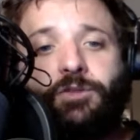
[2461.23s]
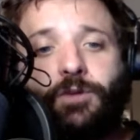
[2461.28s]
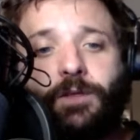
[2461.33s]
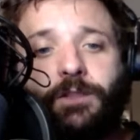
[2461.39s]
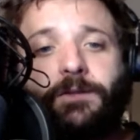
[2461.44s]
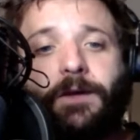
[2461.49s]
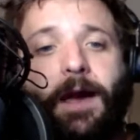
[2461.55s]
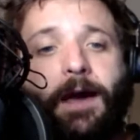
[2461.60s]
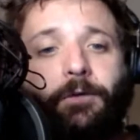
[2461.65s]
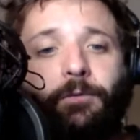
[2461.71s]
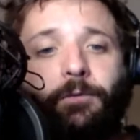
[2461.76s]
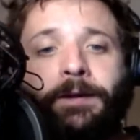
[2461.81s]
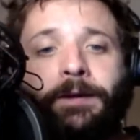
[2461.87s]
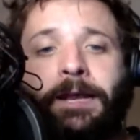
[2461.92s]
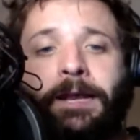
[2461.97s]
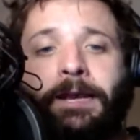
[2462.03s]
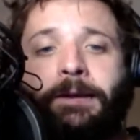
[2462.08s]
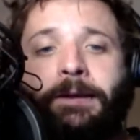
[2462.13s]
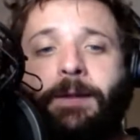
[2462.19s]
Chris
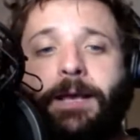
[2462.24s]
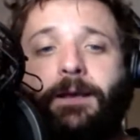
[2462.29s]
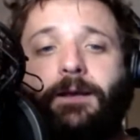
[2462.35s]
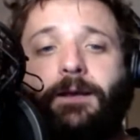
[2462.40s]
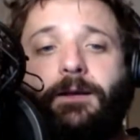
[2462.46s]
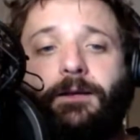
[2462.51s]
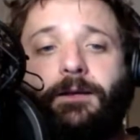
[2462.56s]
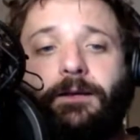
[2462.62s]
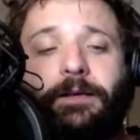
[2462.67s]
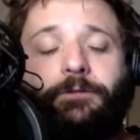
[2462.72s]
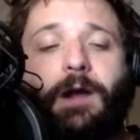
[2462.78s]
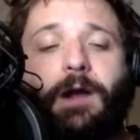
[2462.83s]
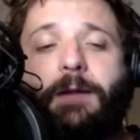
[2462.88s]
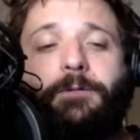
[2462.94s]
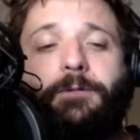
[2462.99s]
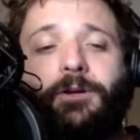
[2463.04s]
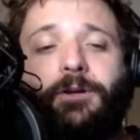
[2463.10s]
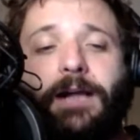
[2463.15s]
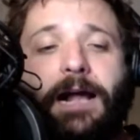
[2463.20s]
Godwin, and
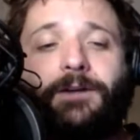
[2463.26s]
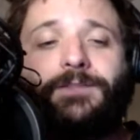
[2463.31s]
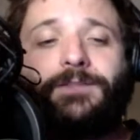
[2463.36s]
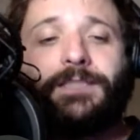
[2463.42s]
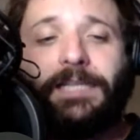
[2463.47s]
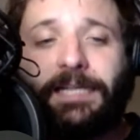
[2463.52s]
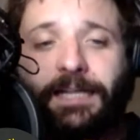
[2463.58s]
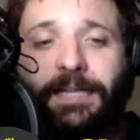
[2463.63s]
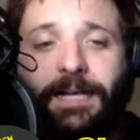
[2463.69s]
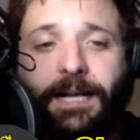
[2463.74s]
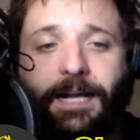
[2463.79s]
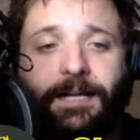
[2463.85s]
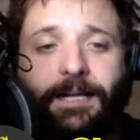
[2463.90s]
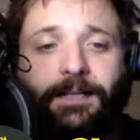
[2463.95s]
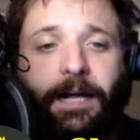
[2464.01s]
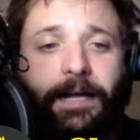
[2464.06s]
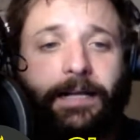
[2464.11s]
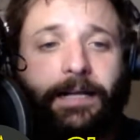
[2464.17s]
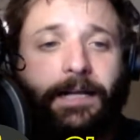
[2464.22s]
Rob Gronkowski.
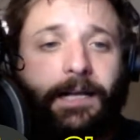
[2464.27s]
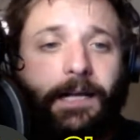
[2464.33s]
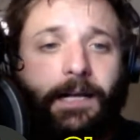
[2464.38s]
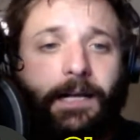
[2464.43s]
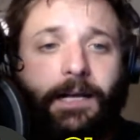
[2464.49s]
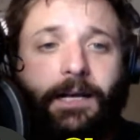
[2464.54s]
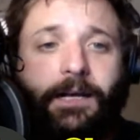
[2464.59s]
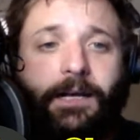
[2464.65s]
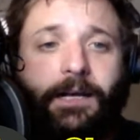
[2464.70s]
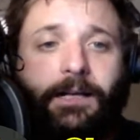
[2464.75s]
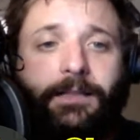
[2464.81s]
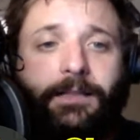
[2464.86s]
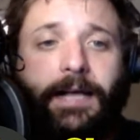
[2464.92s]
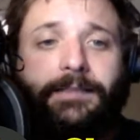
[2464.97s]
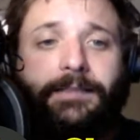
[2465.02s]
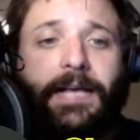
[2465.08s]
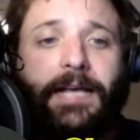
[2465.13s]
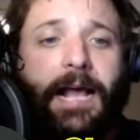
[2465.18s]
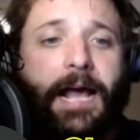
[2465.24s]
Like,
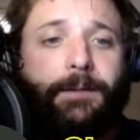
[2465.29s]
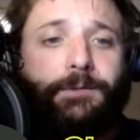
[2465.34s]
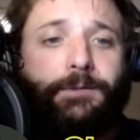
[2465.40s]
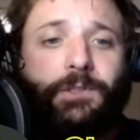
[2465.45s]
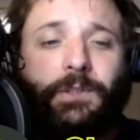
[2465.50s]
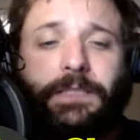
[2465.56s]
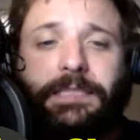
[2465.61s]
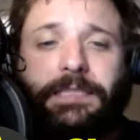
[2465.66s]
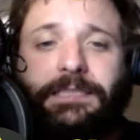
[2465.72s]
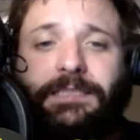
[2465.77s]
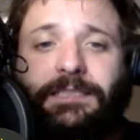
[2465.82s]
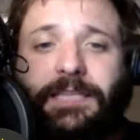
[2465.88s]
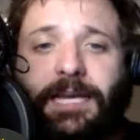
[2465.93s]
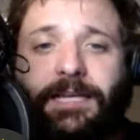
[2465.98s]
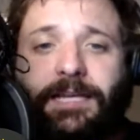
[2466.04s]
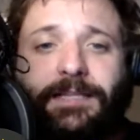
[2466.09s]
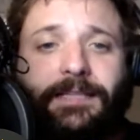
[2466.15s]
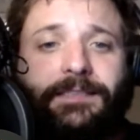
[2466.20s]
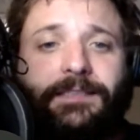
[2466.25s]
that's absolutely
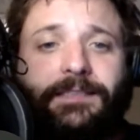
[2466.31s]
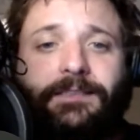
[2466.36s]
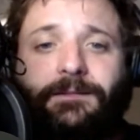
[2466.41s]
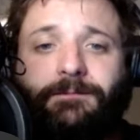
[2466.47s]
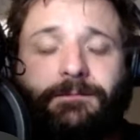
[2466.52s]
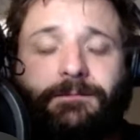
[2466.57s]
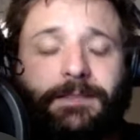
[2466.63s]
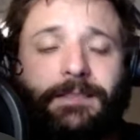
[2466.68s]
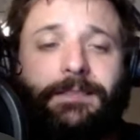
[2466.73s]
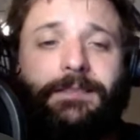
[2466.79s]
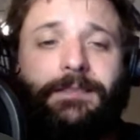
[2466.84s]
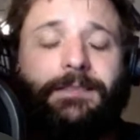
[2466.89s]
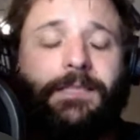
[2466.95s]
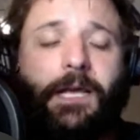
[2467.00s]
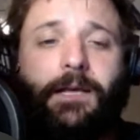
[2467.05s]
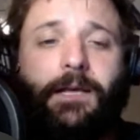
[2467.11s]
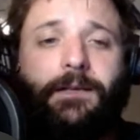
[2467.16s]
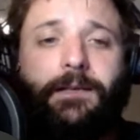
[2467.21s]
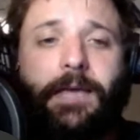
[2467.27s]
insane. It's
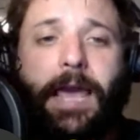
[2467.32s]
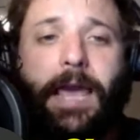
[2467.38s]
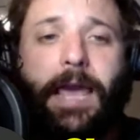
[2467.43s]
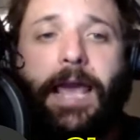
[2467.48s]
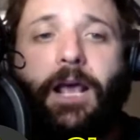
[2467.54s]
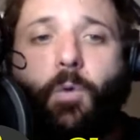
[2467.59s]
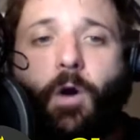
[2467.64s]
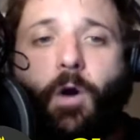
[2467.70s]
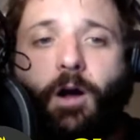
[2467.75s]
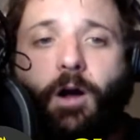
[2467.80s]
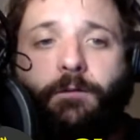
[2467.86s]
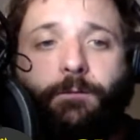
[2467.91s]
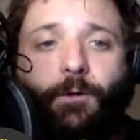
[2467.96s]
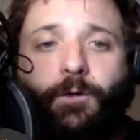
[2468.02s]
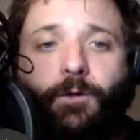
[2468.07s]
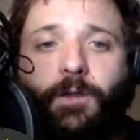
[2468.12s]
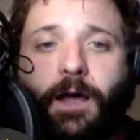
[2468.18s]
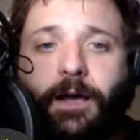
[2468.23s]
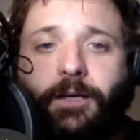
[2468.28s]
a cakewalk for
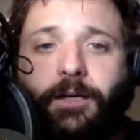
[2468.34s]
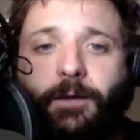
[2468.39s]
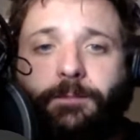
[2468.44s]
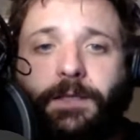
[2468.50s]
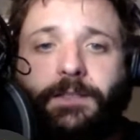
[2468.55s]
a lineup.